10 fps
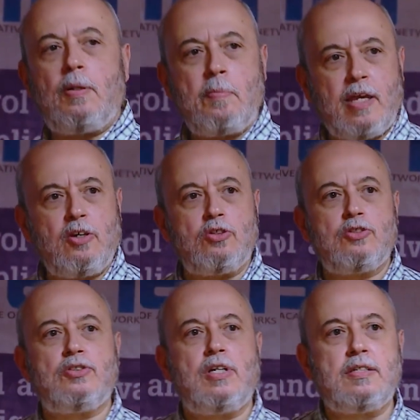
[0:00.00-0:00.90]
the
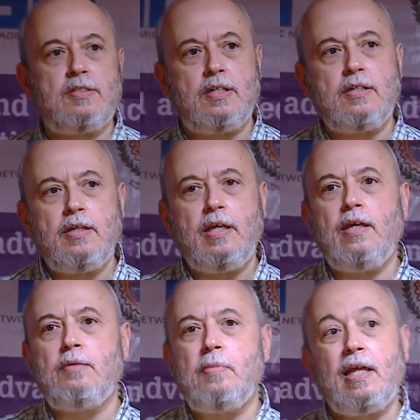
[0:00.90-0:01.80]
microstructure
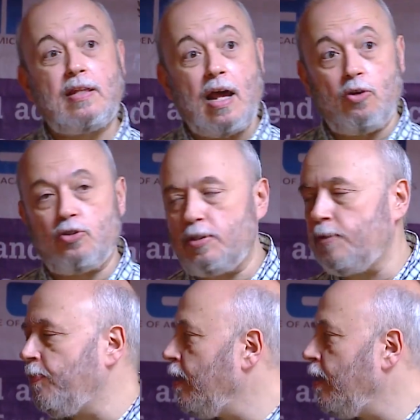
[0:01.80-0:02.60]
in metallurgy.